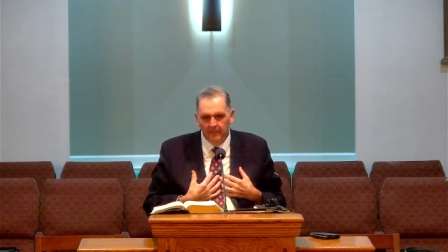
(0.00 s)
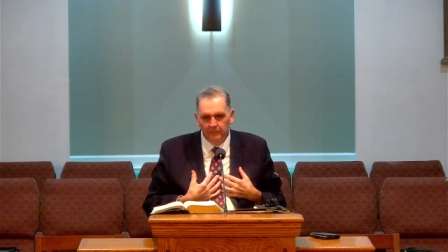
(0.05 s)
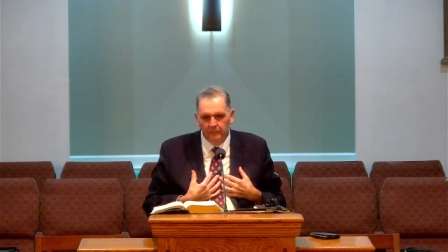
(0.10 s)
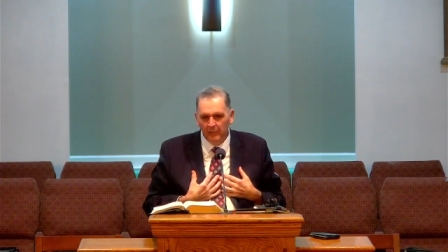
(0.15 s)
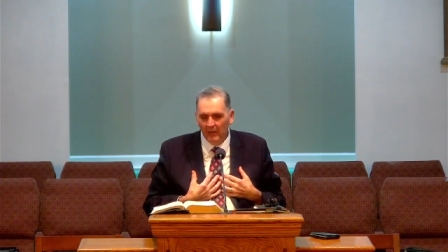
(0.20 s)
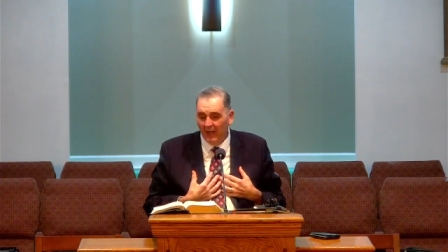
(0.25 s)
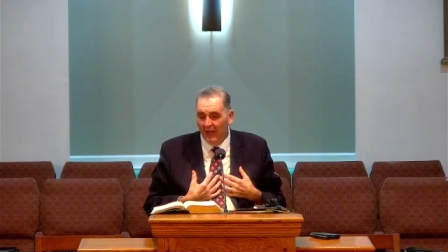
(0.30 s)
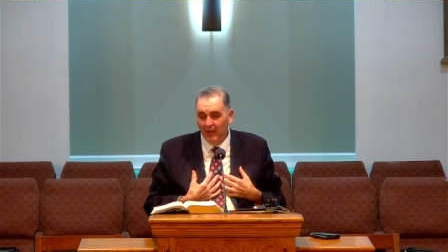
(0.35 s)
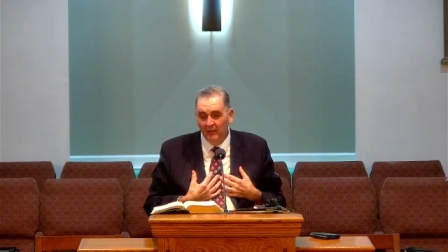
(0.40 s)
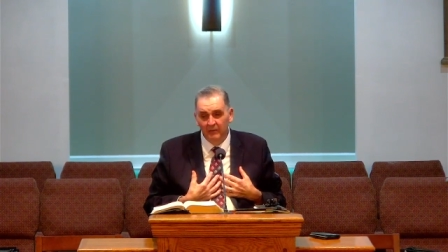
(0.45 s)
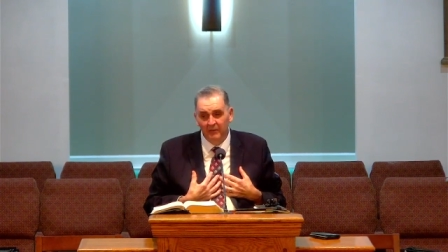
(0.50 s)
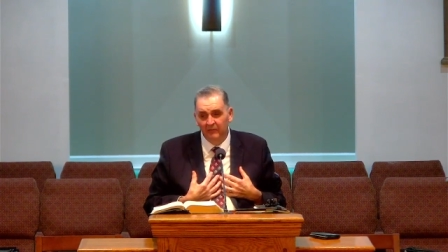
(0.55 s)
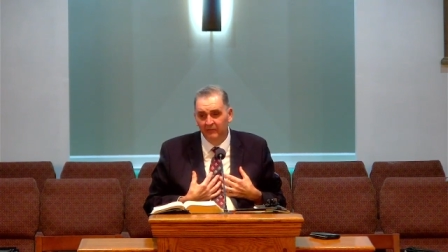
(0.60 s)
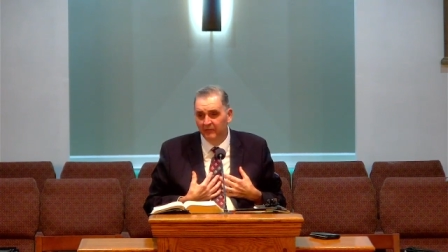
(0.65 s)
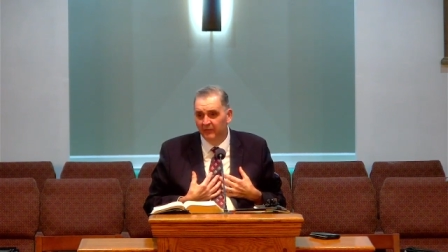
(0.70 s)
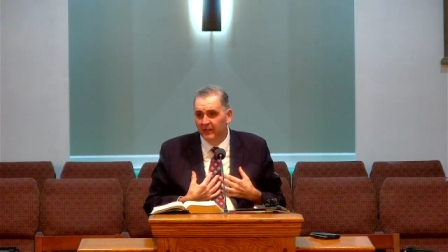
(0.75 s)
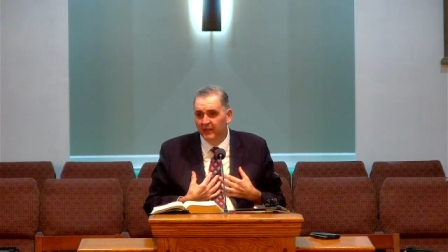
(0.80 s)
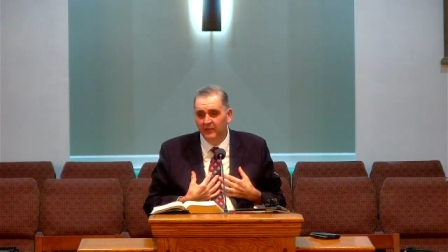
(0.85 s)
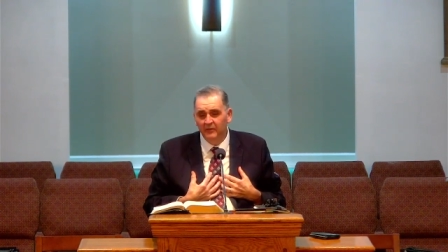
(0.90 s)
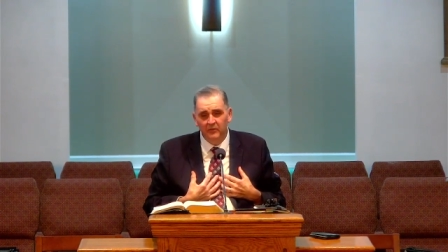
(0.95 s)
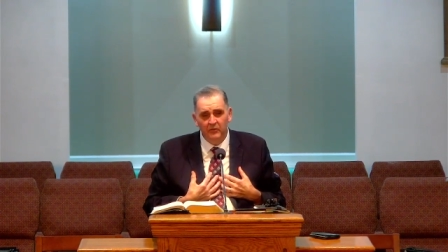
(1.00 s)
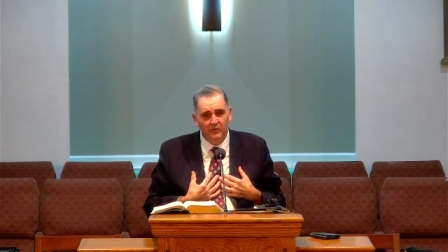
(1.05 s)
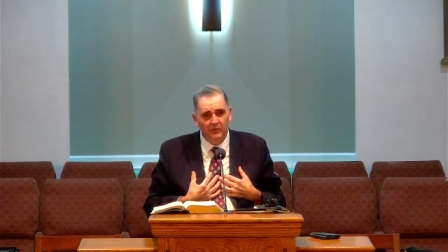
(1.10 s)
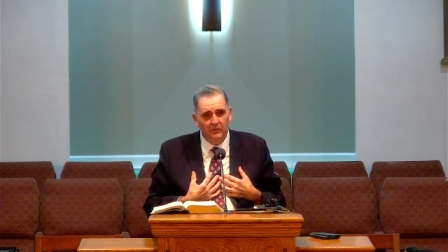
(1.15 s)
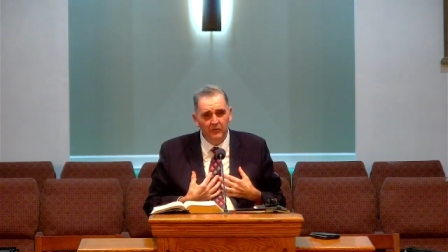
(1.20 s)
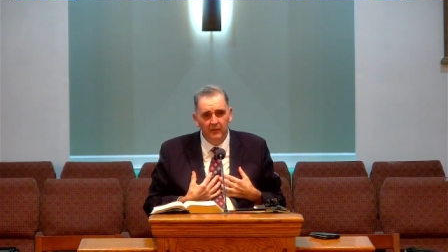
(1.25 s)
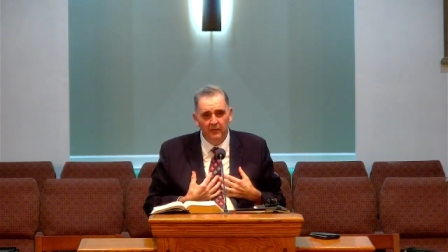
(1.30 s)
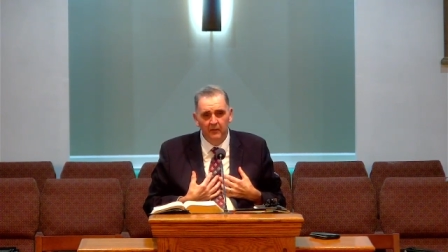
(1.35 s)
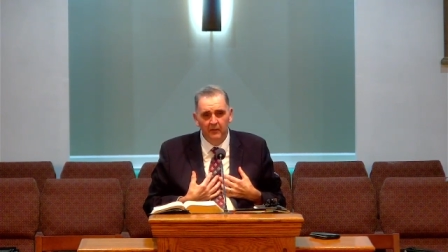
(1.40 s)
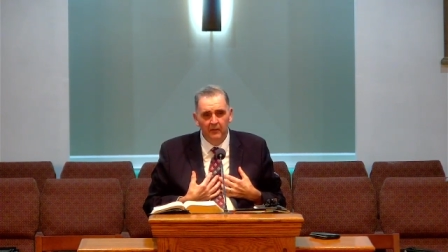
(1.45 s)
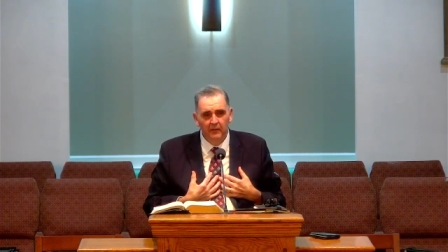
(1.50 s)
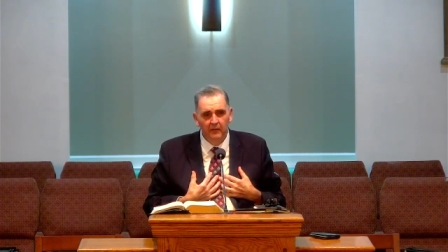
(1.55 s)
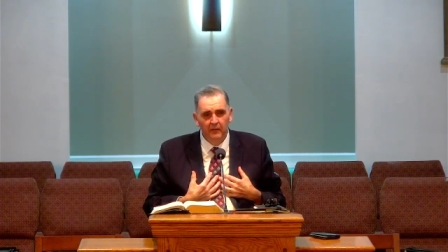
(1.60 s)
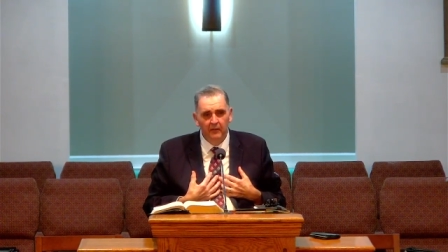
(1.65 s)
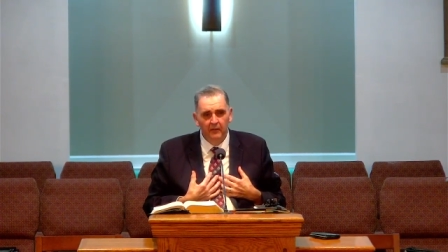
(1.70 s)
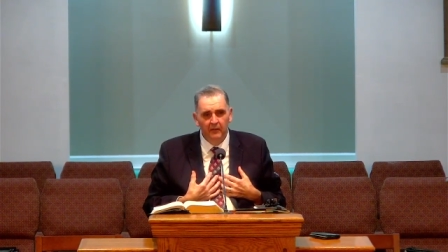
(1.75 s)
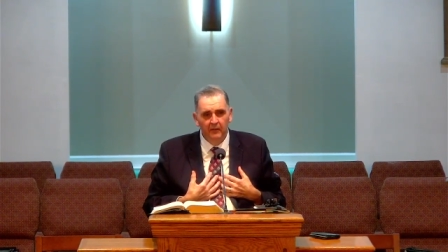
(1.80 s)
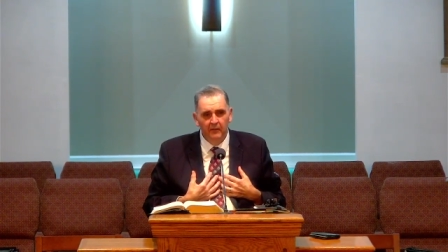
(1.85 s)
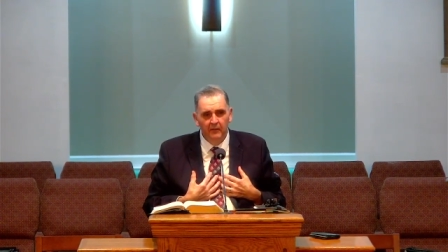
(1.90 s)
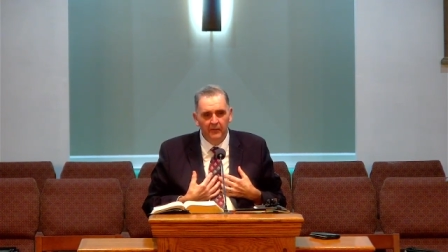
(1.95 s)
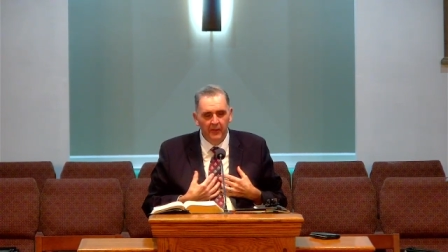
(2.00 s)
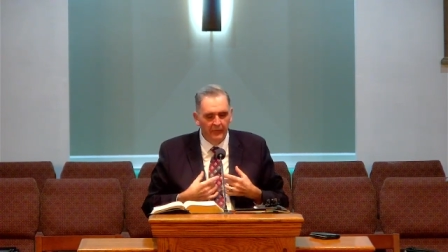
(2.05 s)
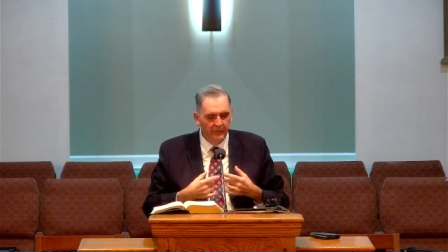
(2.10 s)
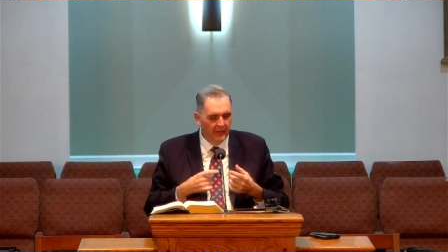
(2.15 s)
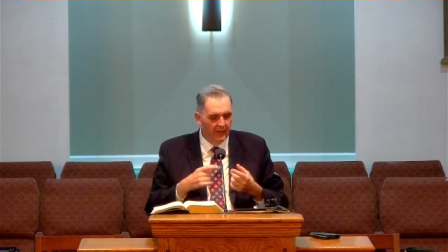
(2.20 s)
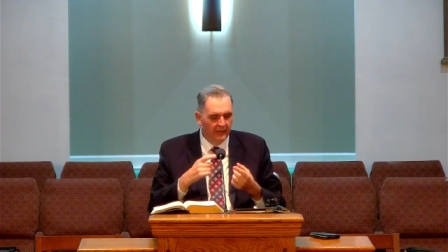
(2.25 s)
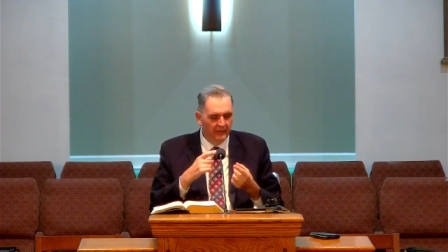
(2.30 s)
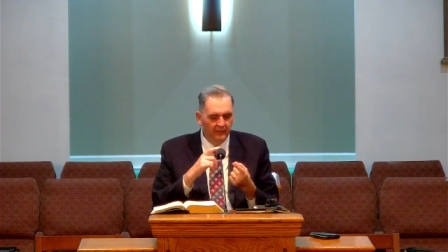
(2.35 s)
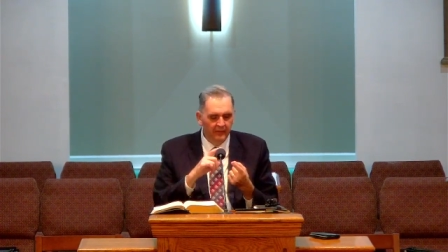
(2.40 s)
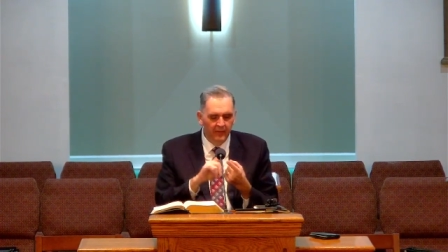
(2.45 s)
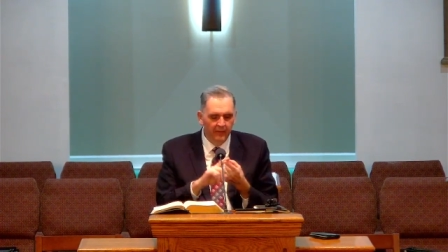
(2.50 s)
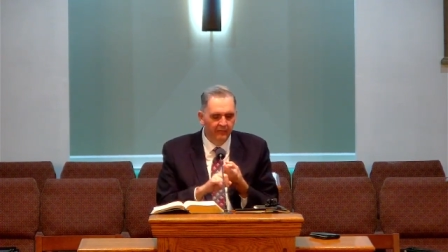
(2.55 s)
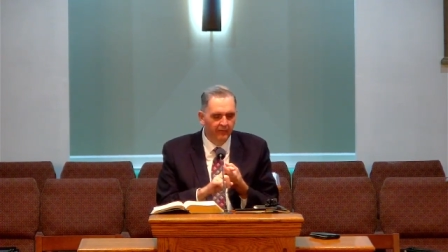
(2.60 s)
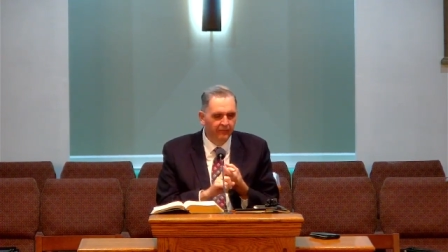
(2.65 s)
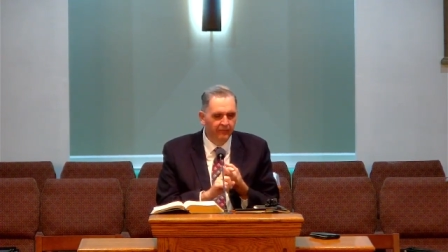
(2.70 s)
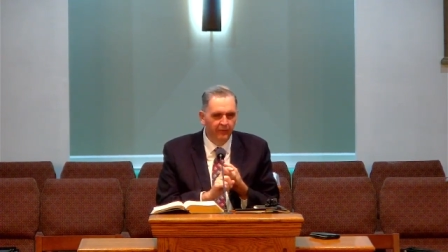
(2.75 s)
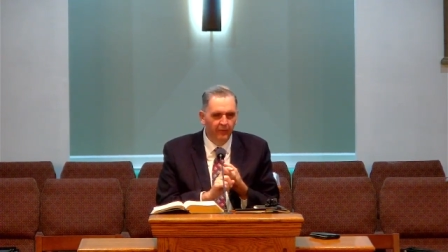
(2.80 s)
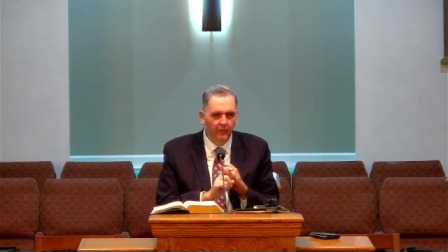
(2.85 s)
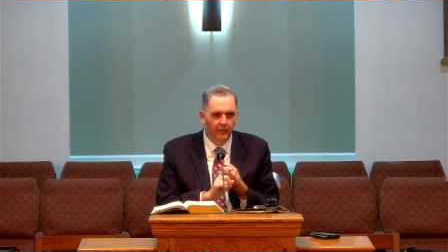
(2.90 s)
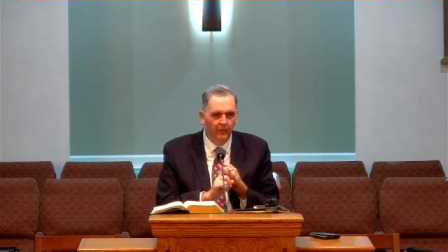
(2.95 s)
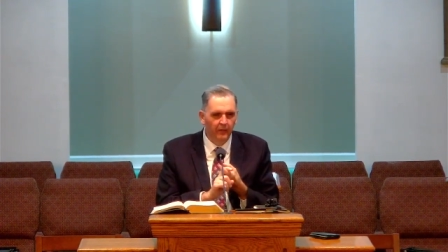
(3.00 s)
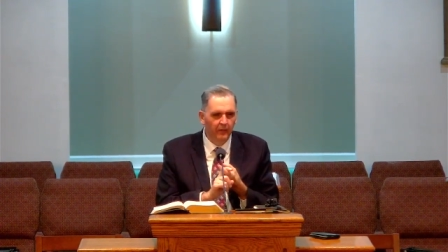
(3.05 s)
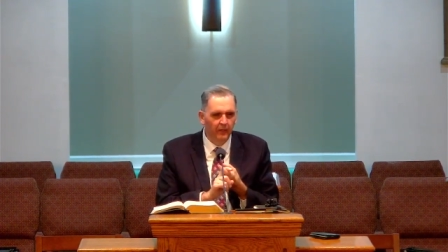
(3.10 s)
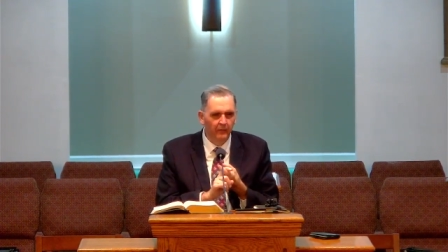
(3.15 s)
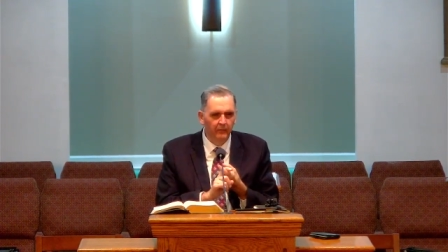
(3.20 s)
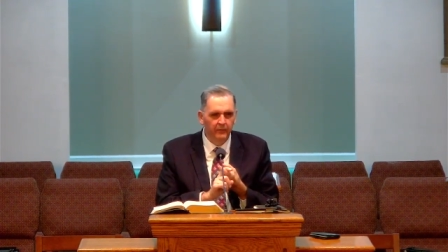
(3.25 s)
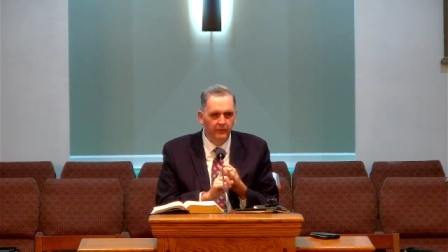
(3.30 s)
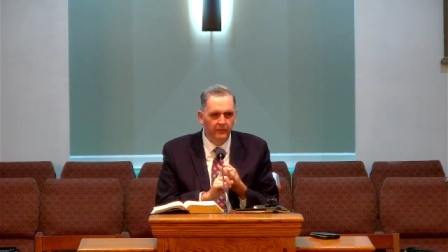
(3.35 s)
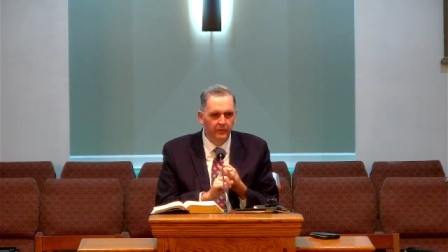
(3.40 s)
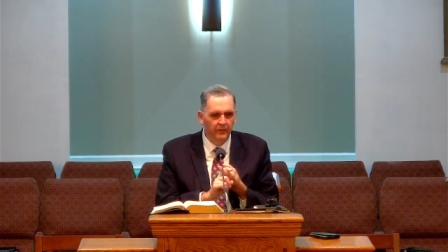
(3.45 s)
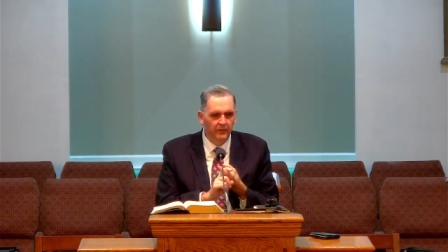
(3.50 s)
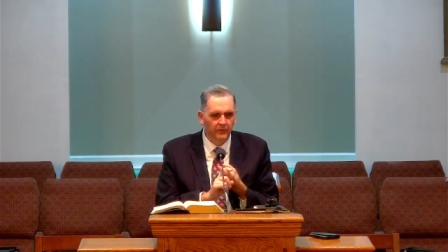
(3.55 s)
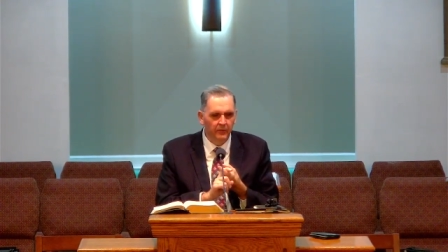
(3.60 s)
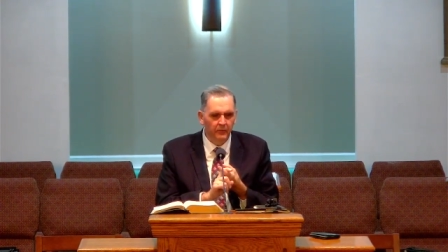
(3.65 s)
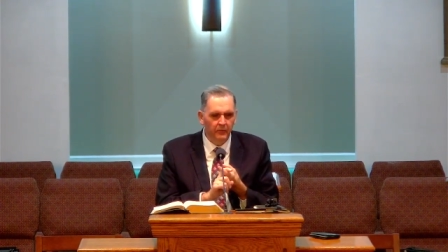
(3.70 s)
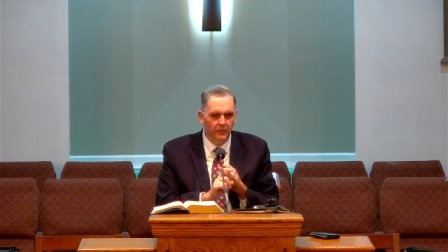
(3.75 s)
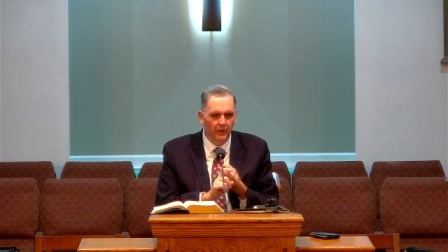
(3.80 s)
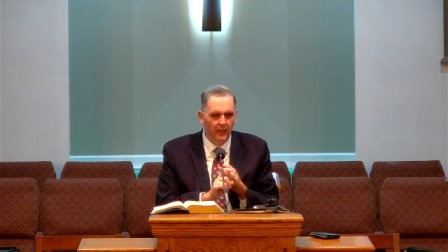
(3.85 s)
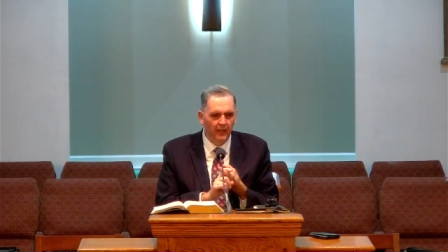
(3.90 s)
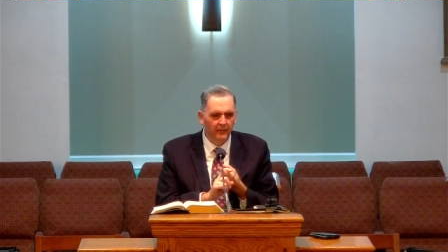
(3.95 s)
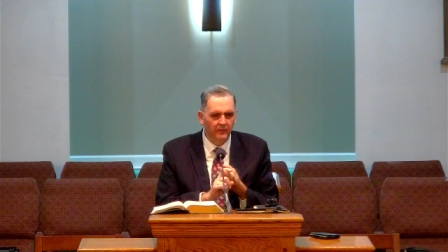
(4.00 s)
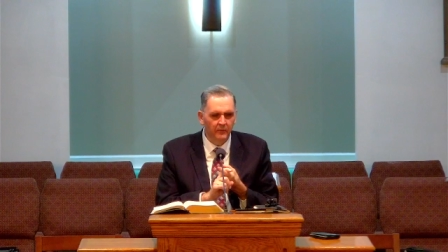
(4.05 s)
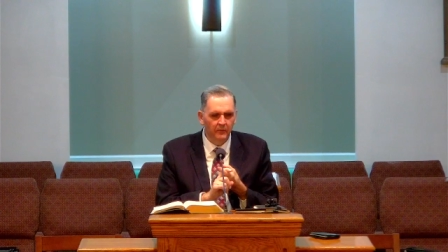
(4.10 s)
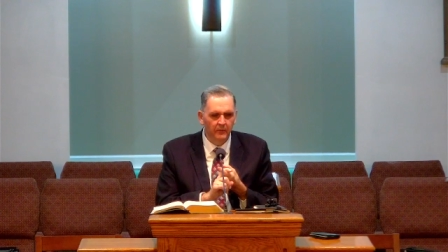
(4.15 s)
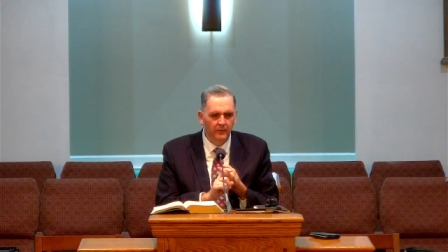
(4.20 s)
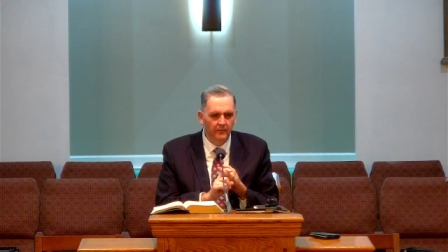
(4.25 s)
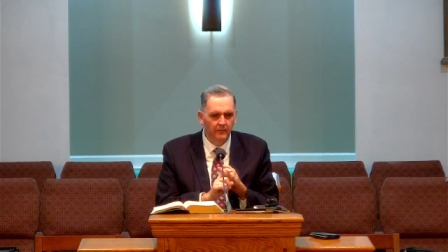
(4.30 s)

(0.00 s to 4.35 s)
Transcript: I am convinced that they never fall in love with Jesus Christ.